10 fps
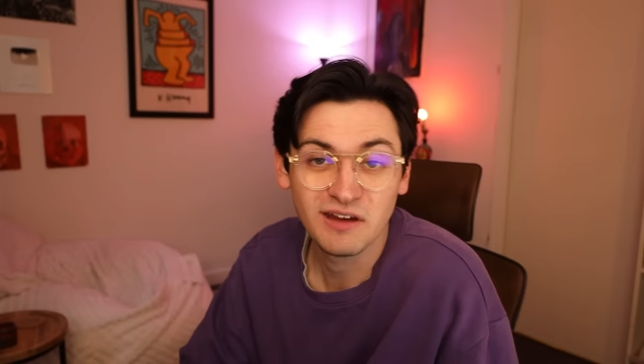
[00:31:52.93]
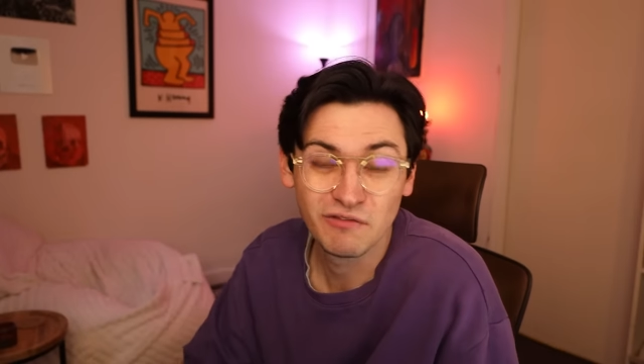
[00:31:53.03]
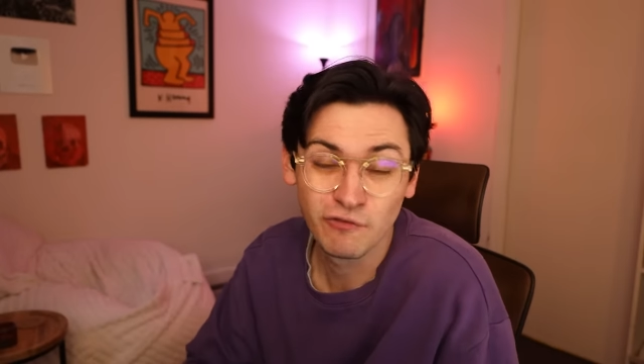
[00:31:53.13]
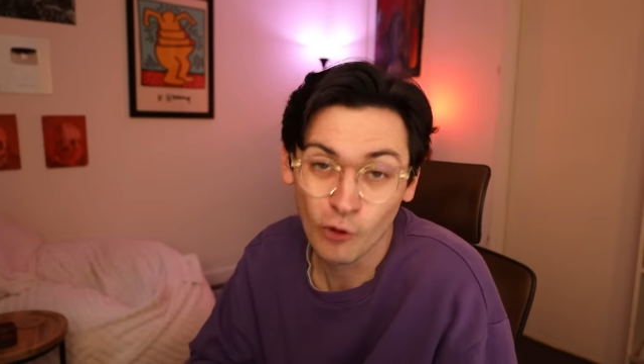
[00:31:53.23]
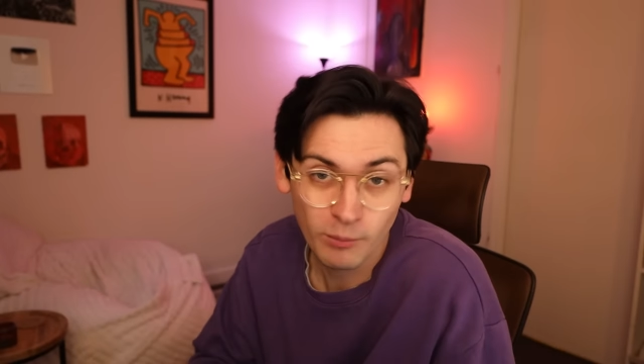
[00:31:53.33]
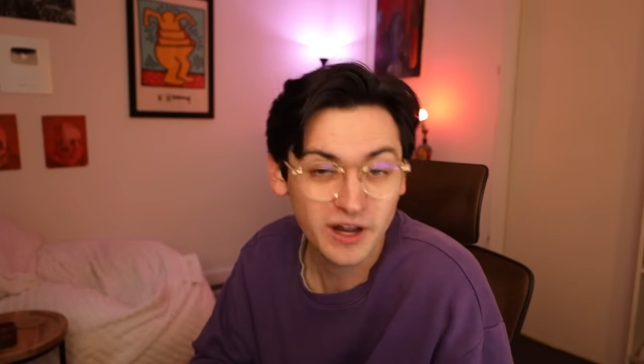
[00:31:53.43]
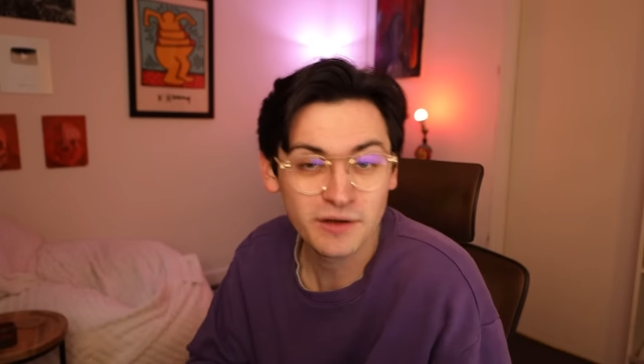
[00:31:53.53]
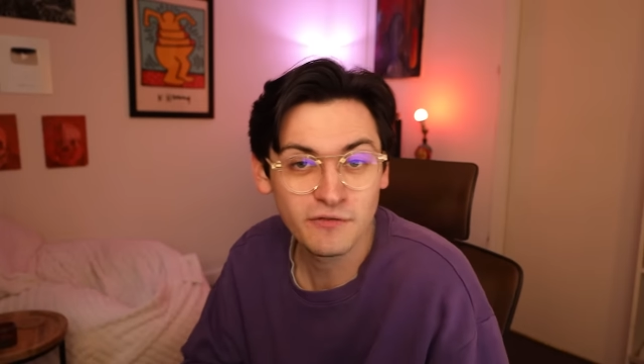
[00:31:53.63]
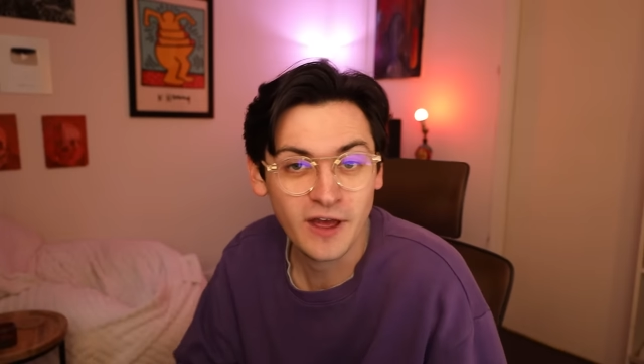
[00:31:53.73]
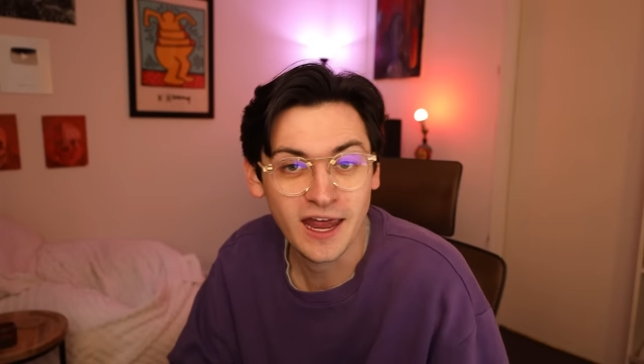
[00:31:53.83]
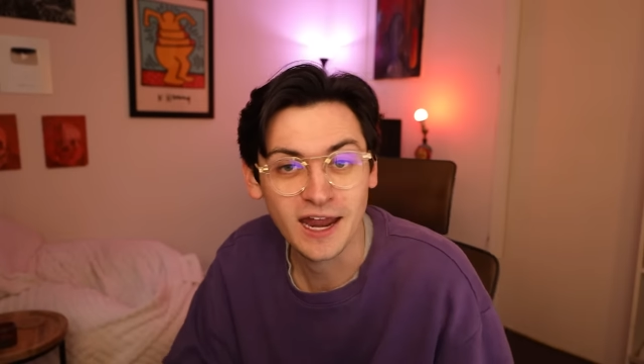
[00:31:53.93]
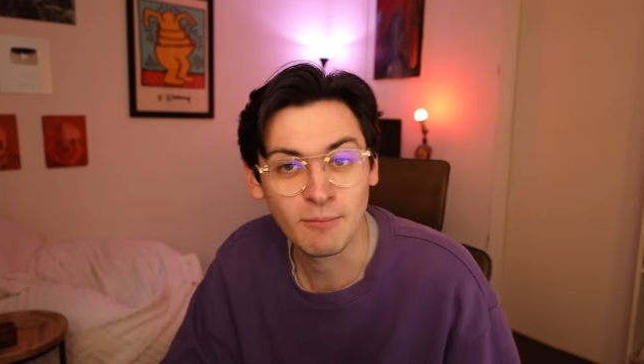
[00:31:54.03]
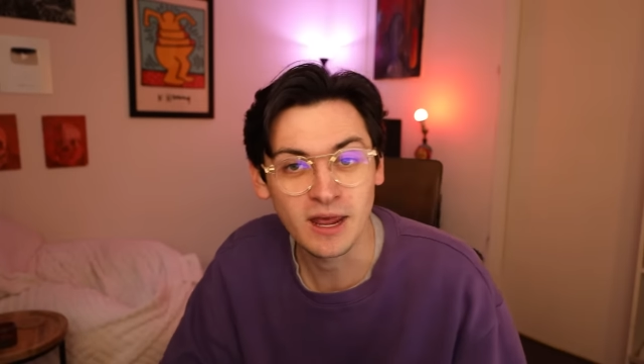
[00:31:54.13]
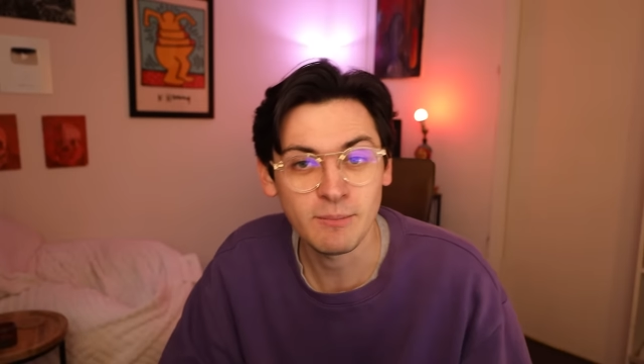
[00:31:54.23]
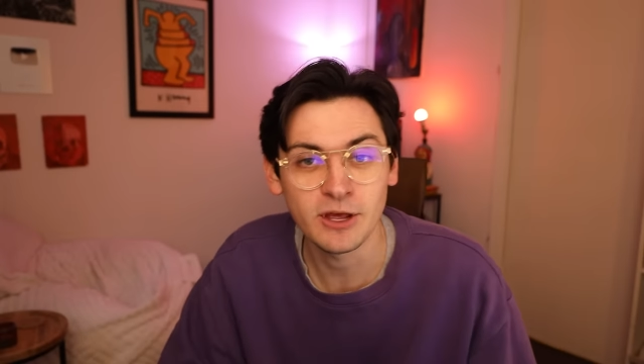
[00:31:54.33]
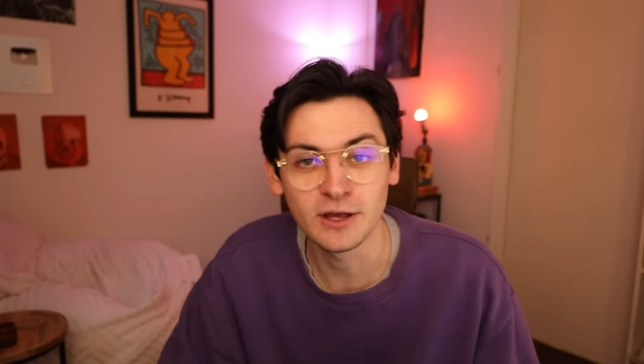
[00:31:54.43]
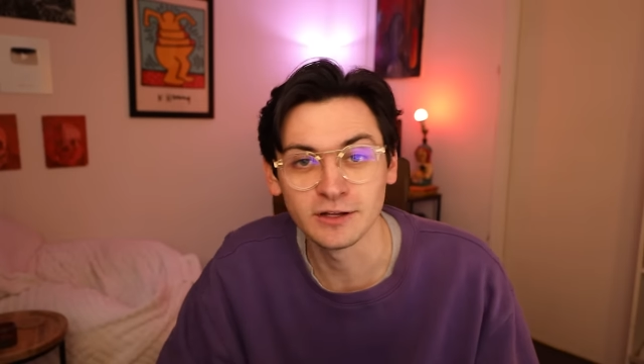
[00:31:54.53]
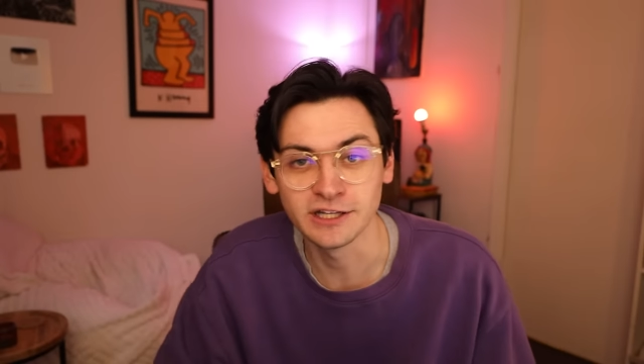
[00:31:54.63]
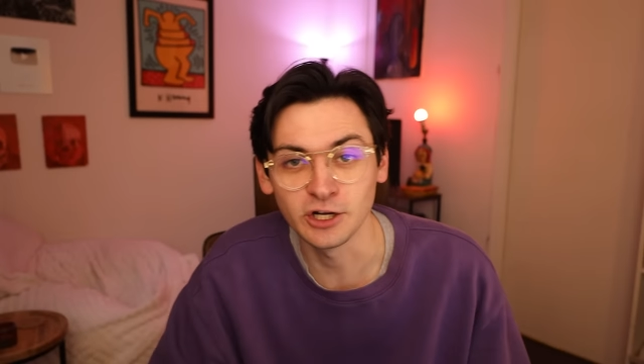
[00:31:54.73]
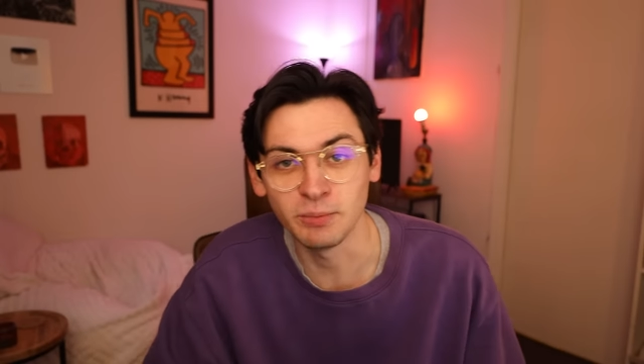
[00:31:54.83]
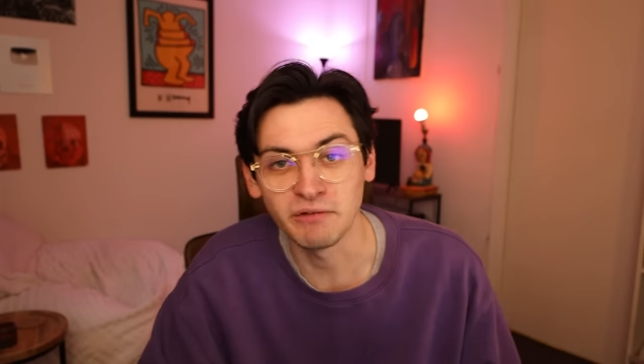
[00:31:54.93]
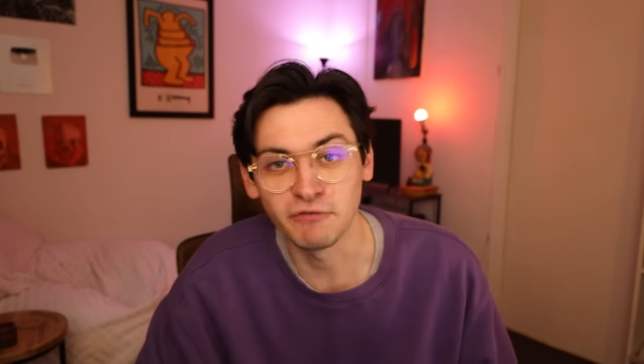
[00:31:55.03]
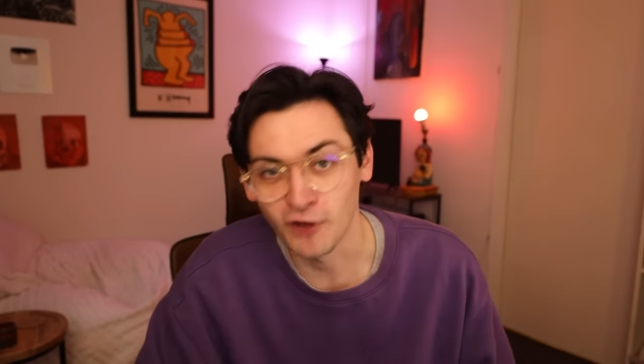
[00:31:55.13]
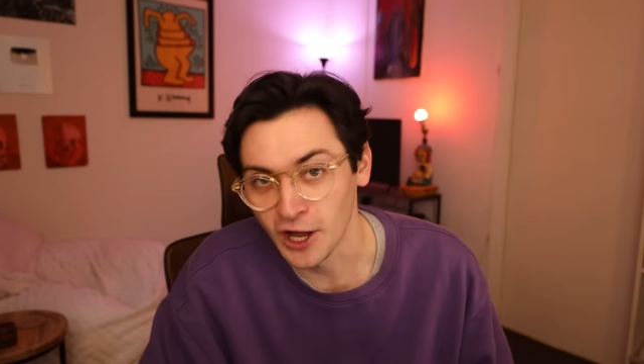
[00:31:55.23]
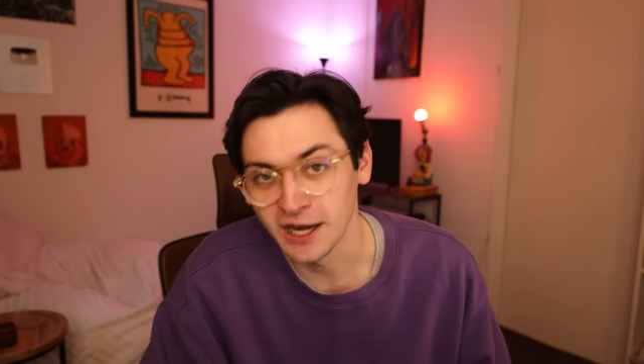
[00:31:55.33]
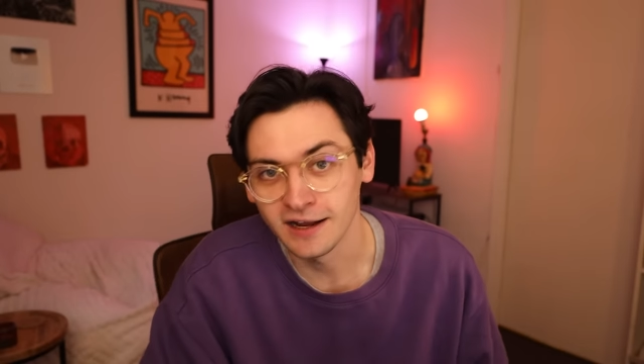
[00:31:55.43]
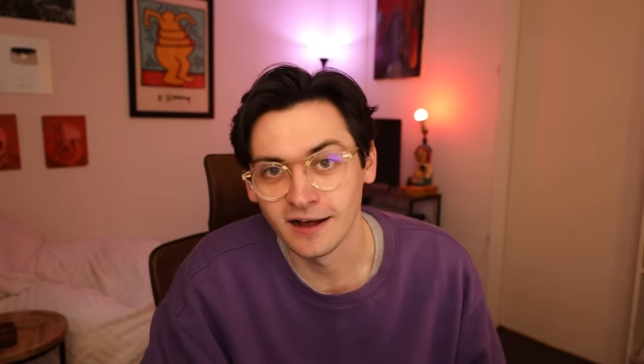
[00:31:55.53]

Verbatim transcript: informative and maybe a little bit fun.